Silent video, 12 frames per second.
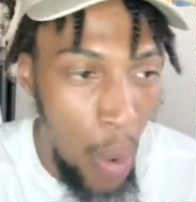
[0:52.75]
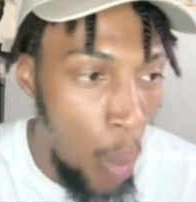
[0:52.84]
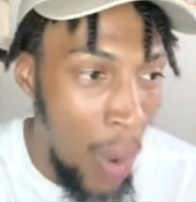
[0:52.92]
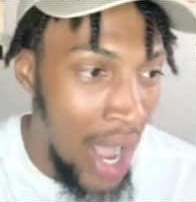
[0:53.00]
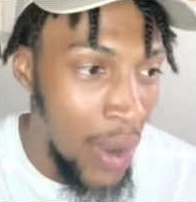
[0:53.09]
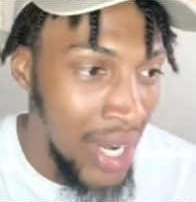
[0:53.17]

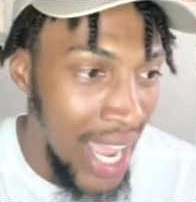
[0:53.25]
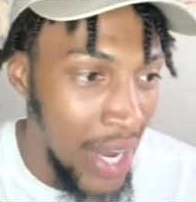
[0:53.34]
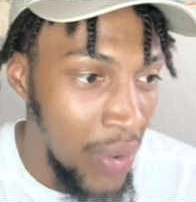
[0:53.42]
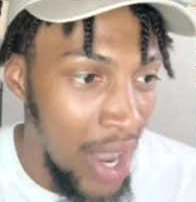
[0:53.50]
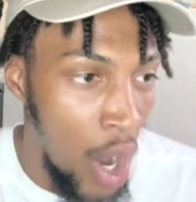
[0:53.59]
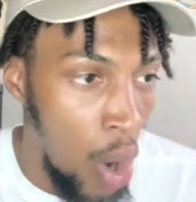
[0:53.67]
Wow, not
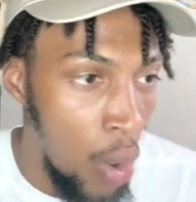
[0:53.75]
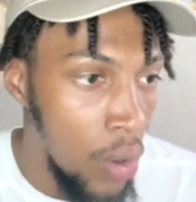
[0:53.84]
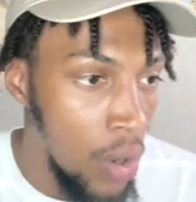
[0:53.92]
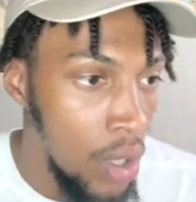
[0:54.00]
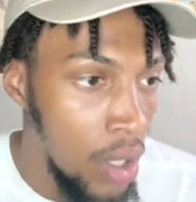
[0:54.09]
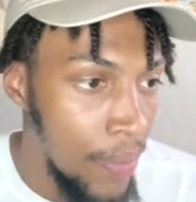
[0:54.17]
gra... Oh.
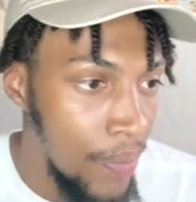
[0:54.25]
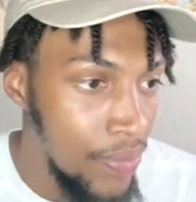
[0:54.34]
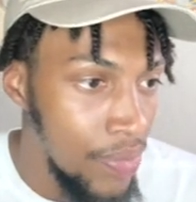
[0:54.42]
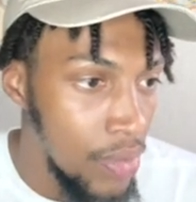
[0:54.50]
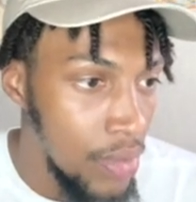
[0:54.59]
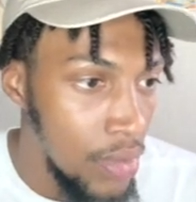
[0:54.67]

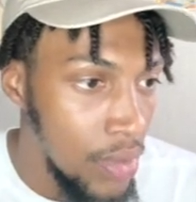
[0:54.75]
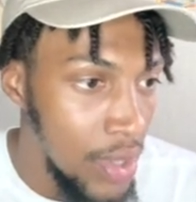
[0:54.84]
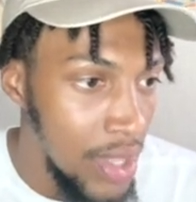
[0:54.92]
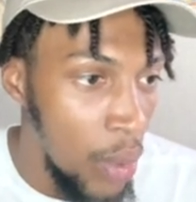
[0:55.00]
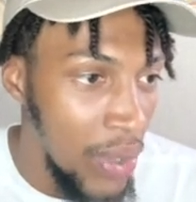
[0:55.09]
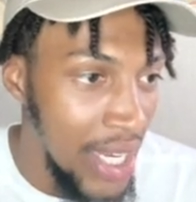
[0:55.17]

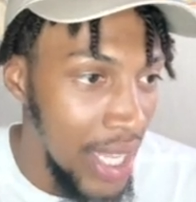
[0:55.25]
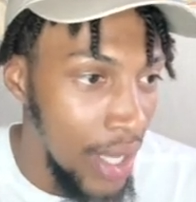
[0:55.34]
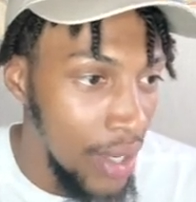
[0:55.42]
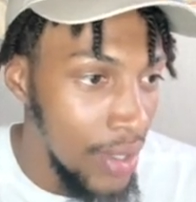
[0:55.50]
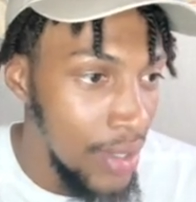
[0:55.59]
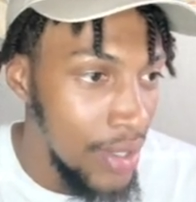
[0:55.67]
No, we didn't.
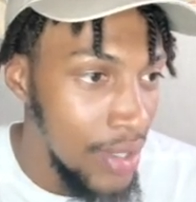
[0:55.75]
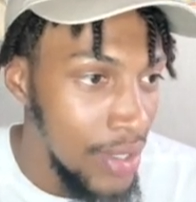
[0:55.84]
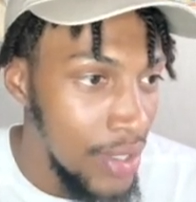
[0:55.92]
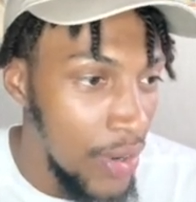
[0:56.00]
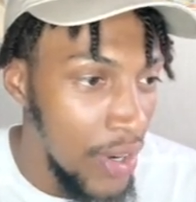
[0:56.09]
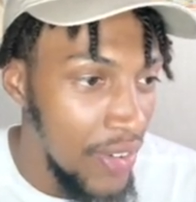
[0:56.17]

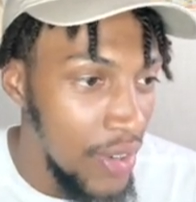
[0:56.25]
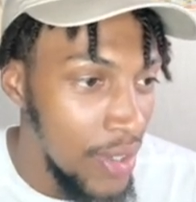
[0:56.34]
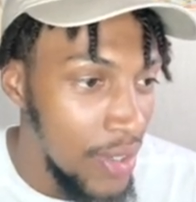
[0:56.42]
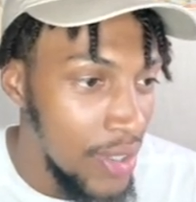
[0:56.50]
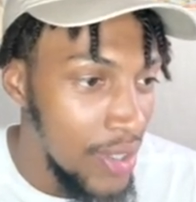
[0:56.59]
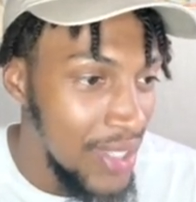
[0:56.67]
Oh, no.
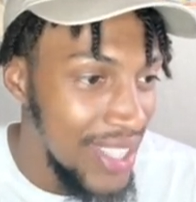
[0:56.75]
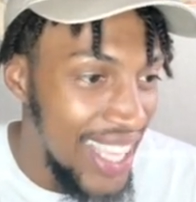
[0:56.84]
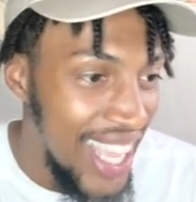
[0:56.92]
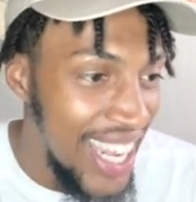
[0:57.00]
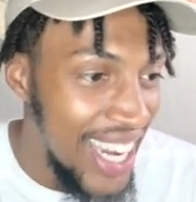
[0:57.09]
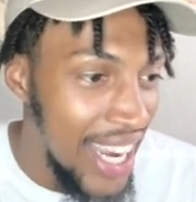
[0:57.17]

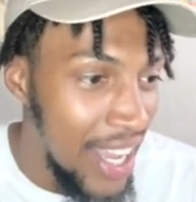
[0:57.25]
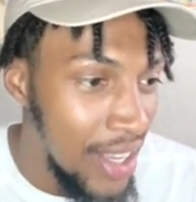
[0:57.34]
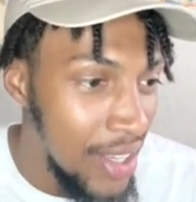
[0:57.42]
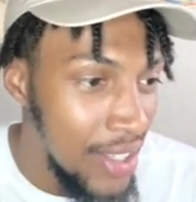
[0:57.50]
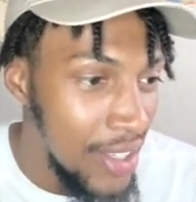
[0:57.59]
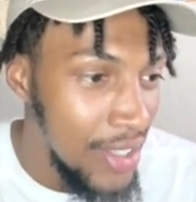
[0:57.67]
And then I...
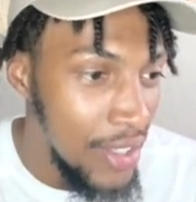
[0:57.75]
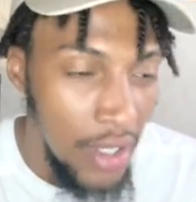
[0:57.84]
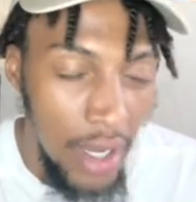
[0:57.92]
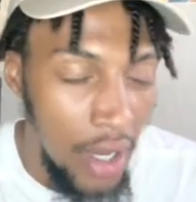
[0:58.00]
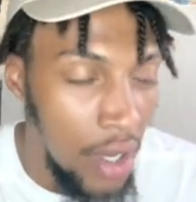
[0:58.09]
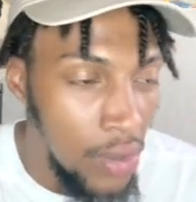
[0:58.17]

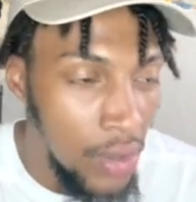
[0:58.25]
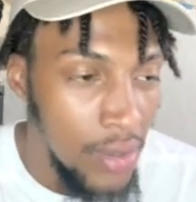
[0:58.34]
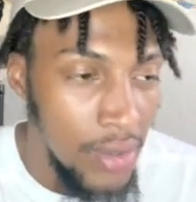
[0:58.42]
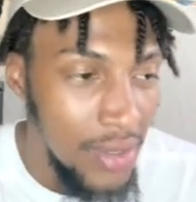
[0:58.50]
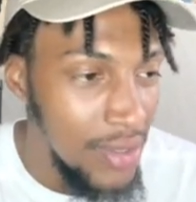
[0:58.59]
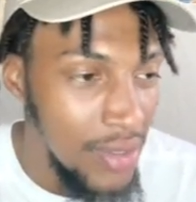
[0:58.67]
Oh.
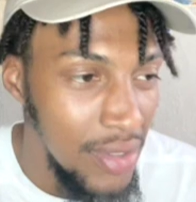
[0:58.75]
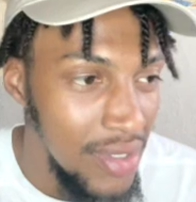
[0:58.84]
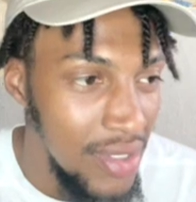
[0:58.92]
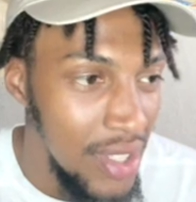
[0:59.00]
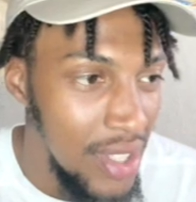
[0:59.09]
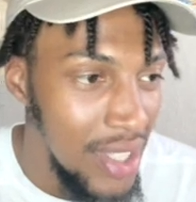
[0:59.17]

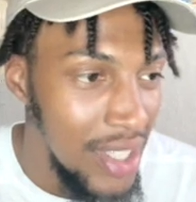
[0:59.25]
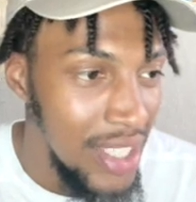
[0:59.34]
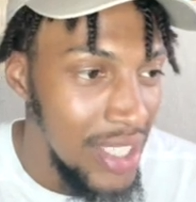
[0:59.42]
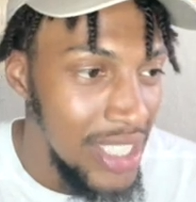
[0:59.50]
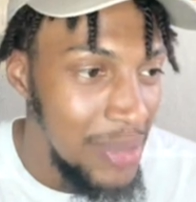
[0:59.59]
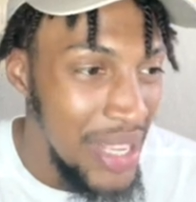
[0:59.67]

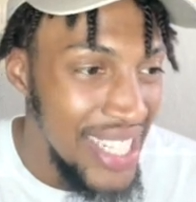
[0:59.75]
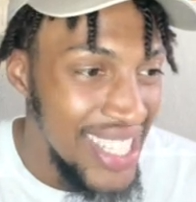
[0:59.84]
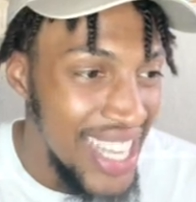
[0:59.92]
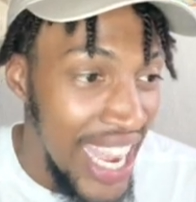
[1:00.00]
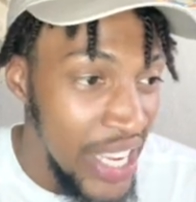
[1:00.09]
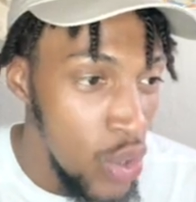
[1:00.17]
Spin
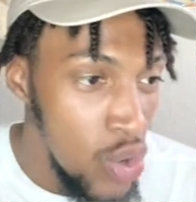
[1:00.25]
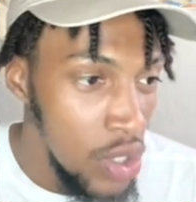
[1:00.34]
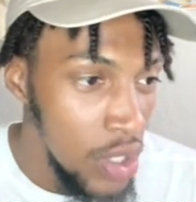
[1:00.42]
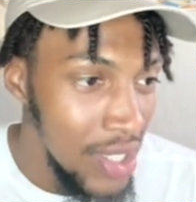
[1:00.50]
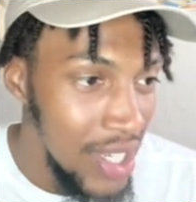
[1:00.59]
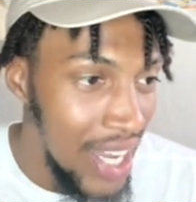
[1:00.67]
cycle.
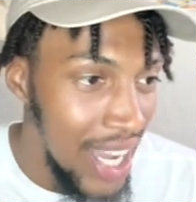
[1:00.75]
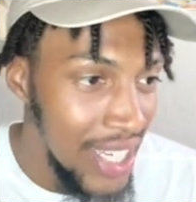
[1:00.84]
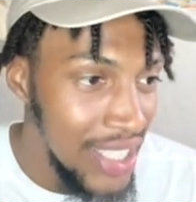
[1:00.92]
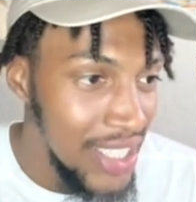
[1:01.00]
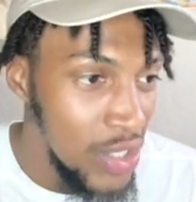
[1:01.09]
Oh.